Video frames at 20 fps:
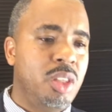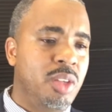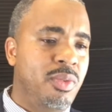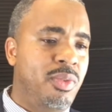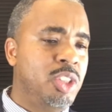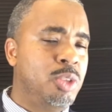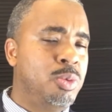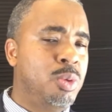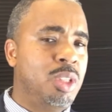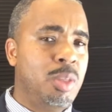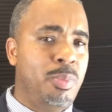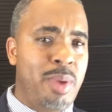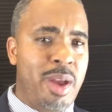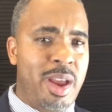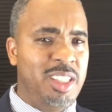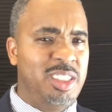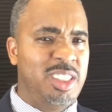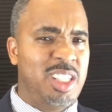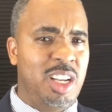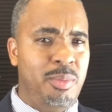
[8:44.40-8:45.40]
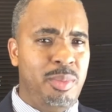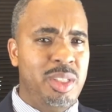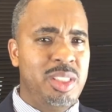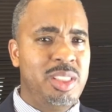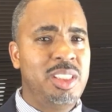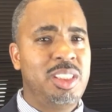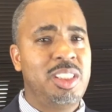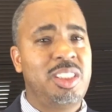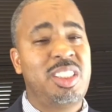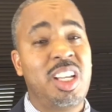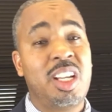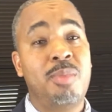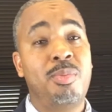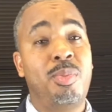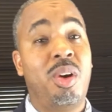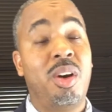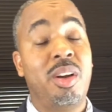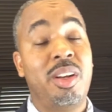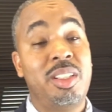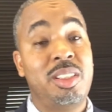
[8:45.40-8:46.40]
The first part, the patent is not a business. The second
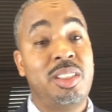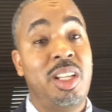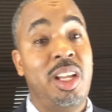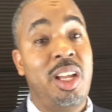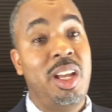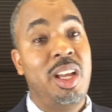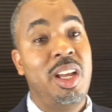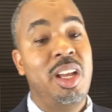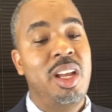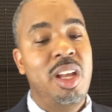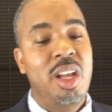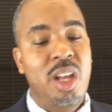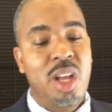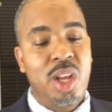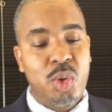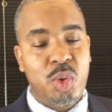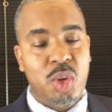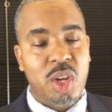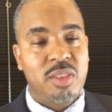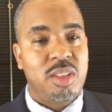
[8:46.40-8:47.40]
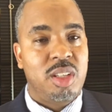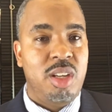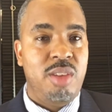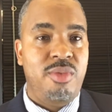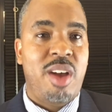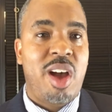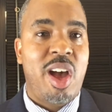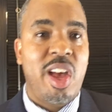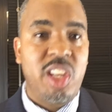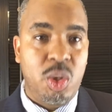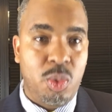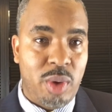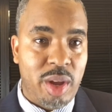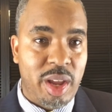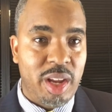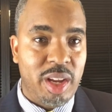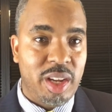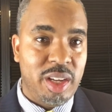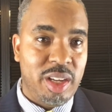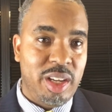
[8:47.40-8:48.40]
part is that you have to
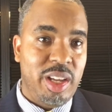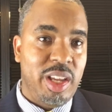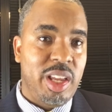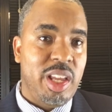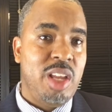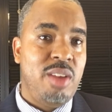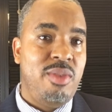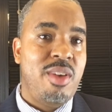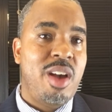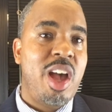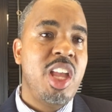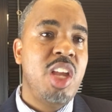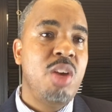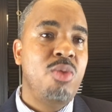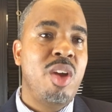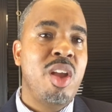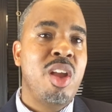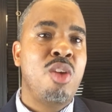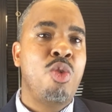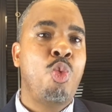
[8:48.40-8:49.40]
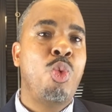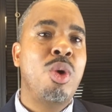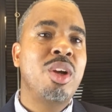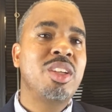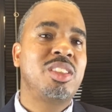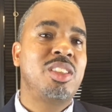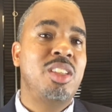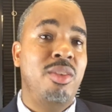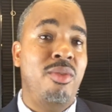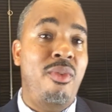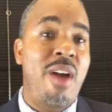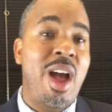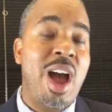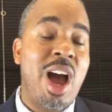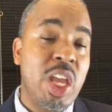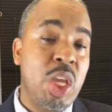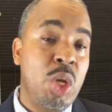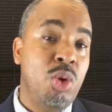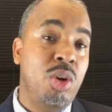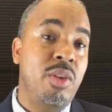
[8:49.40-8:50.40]
evaluate. Evaluate what's the
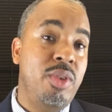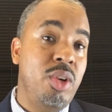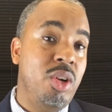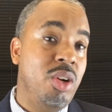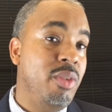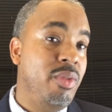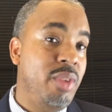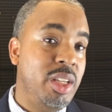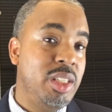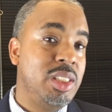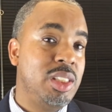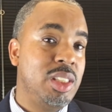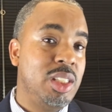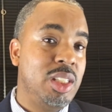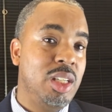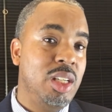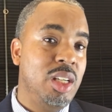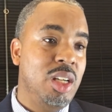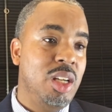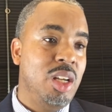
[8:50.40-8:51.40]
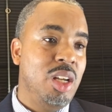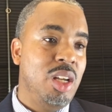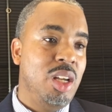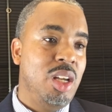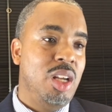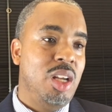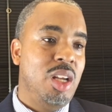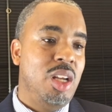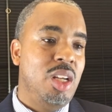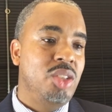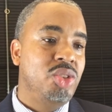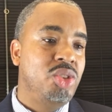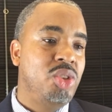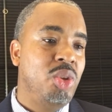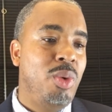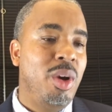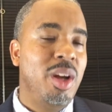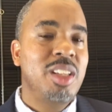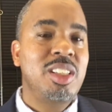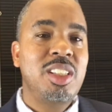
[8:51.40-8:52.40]
value of your invention.
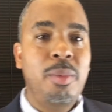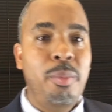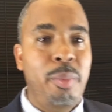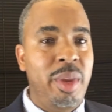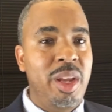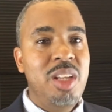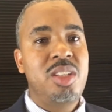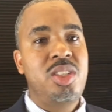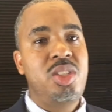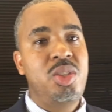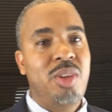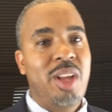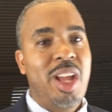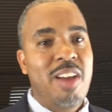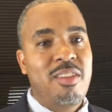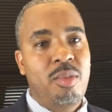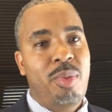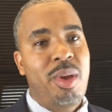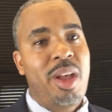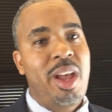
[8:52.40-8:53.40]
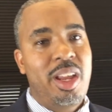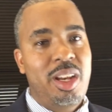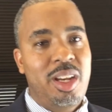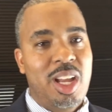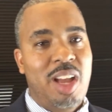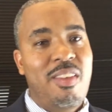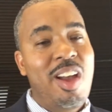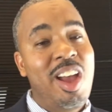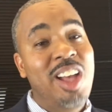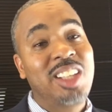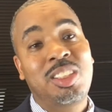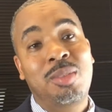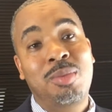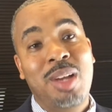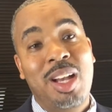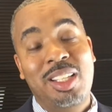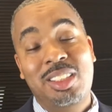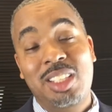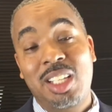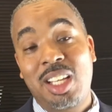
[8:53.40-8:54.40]
So what does it mean to you to have a patent? I've had some
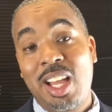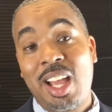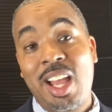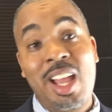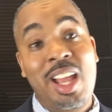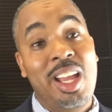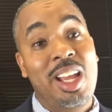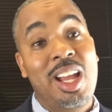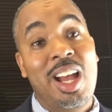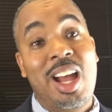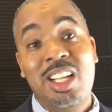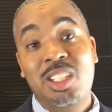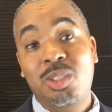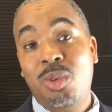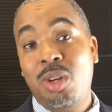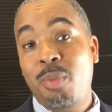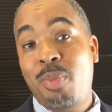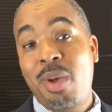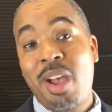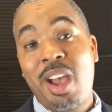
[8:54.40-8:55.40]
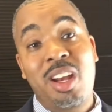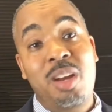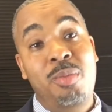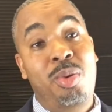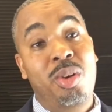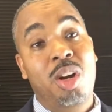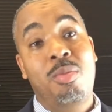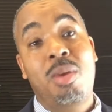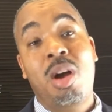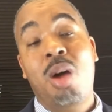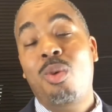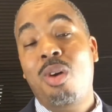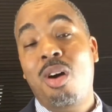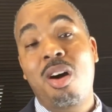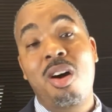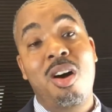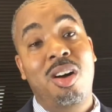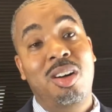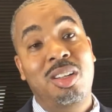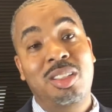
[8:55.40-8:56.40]
guy say, hey, I just want a patent to put on my
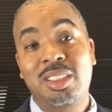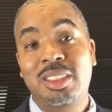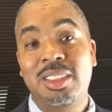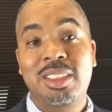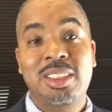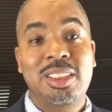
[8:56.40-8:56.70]
wall.